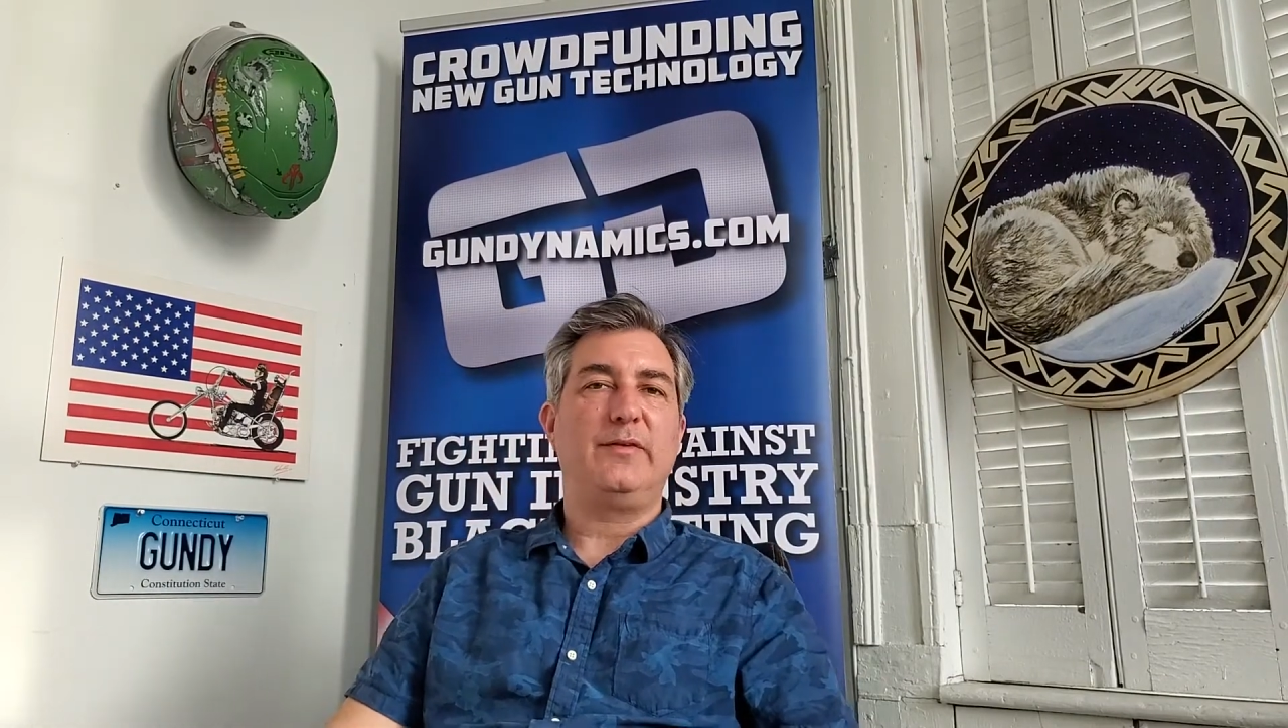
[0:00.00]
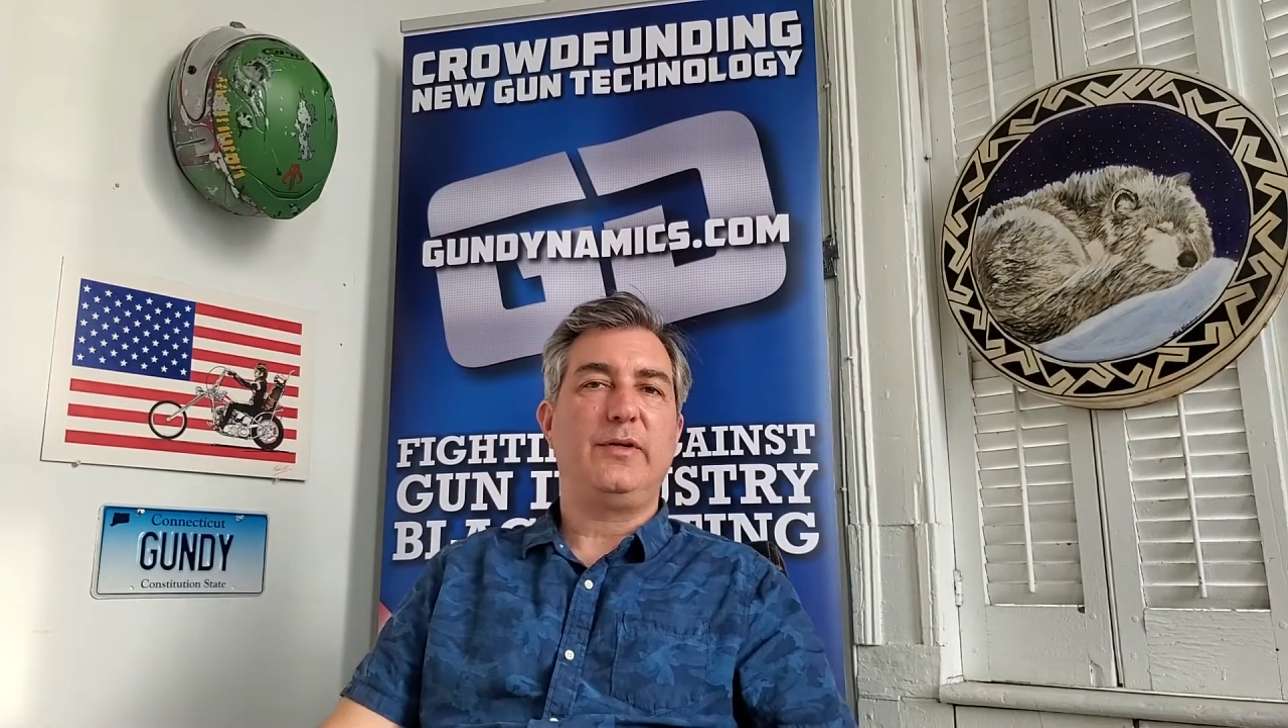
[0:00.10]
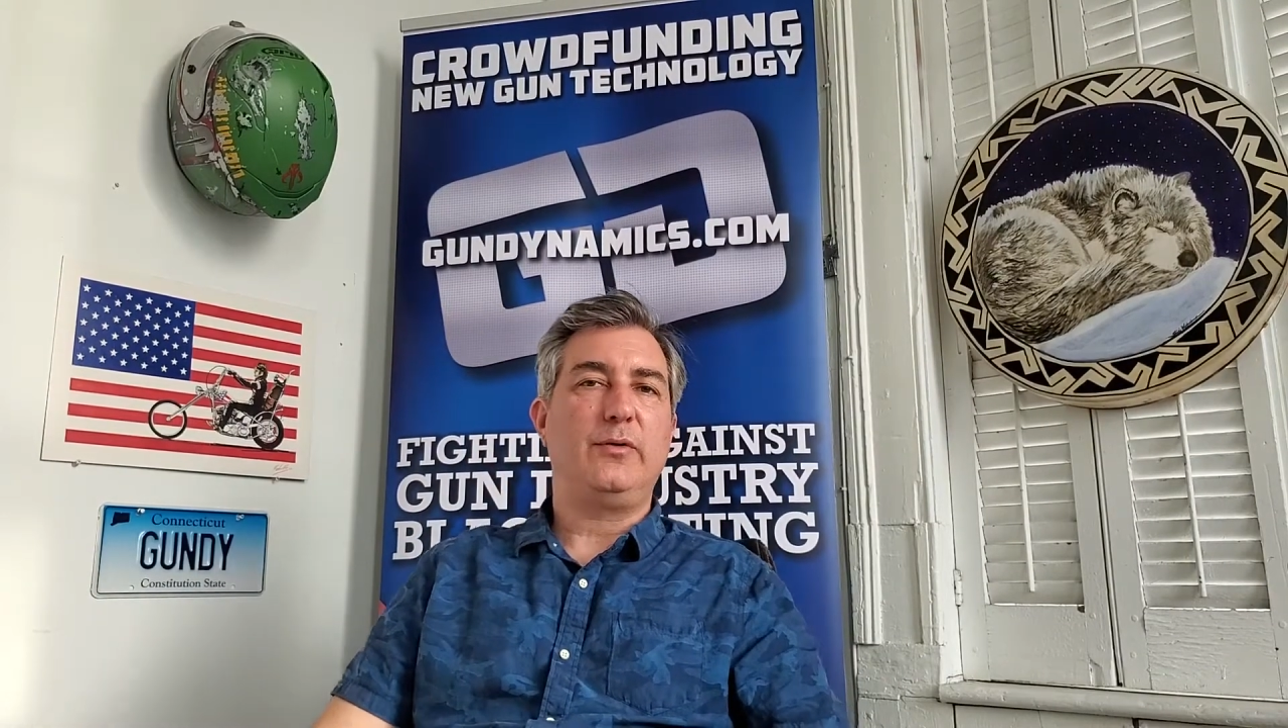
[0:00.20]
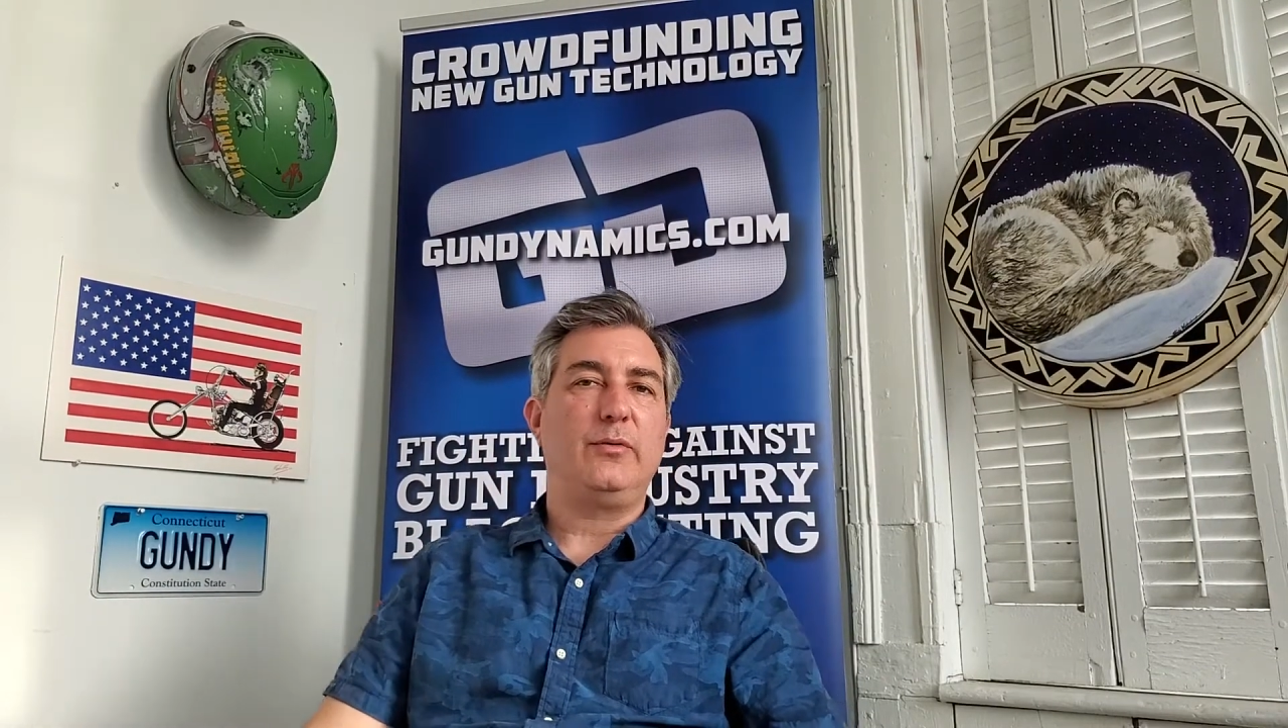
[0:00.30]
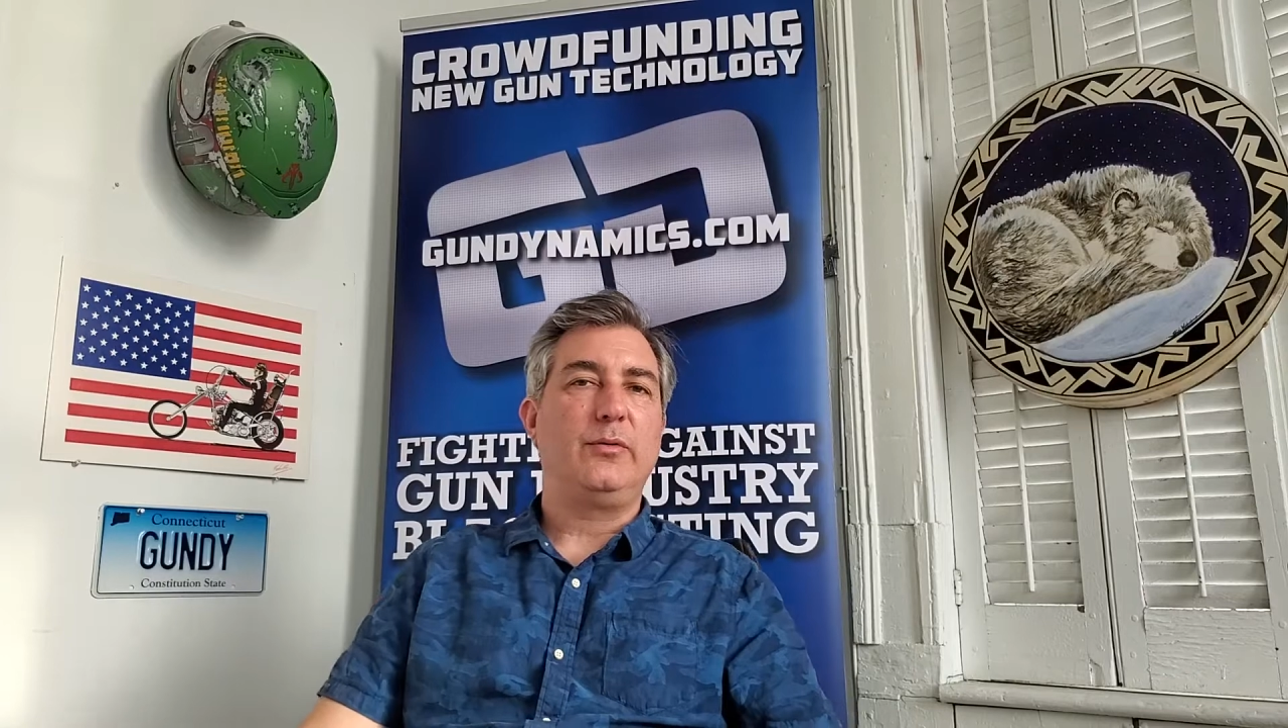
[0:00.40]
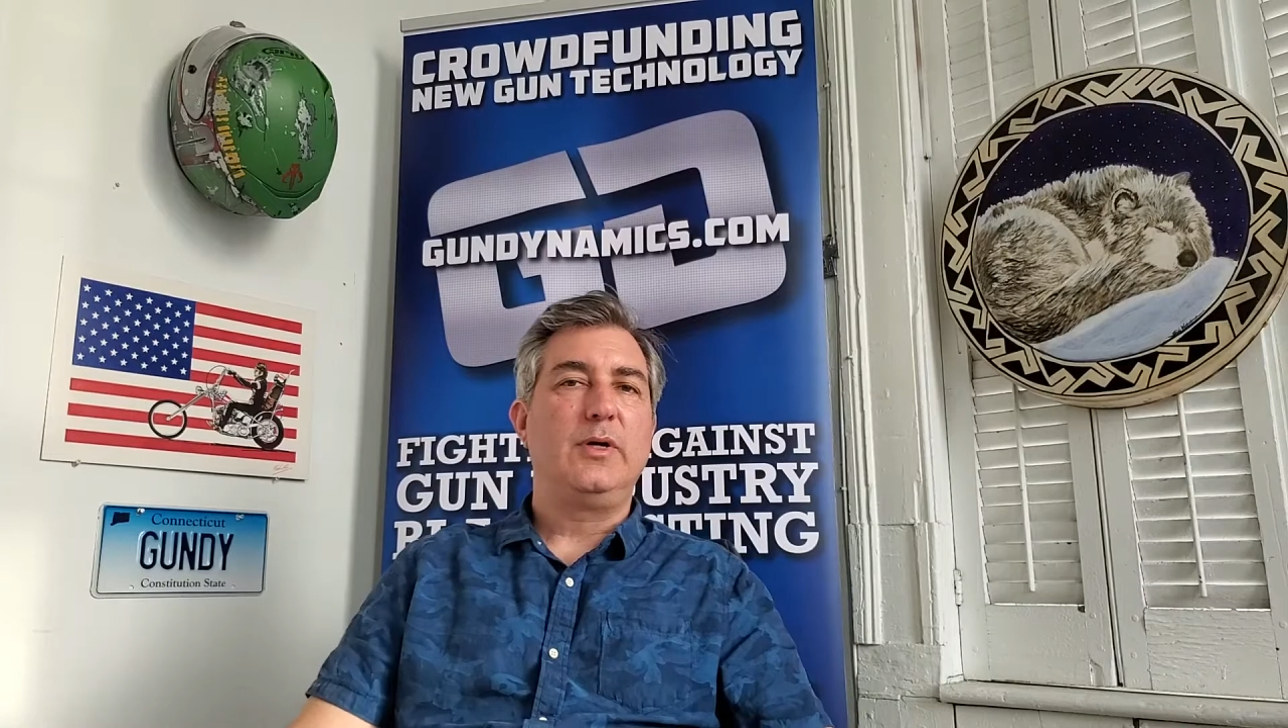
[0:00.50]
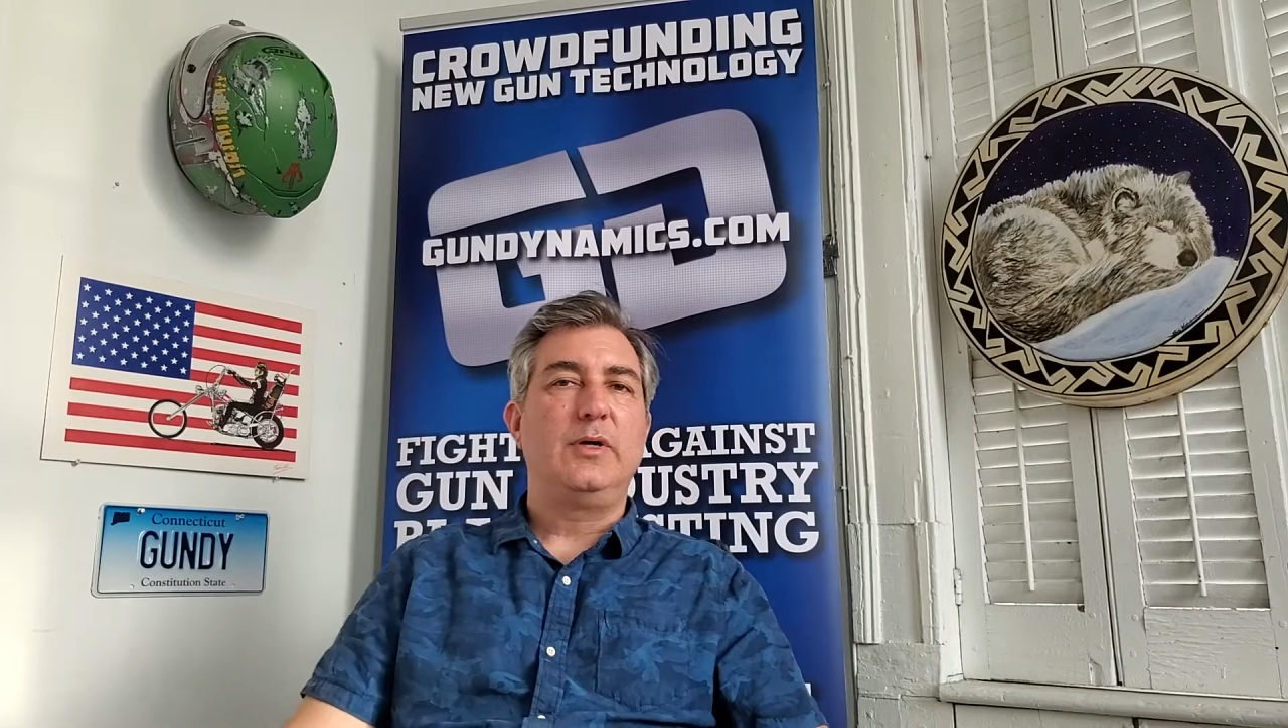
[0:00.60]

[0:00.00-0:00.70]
you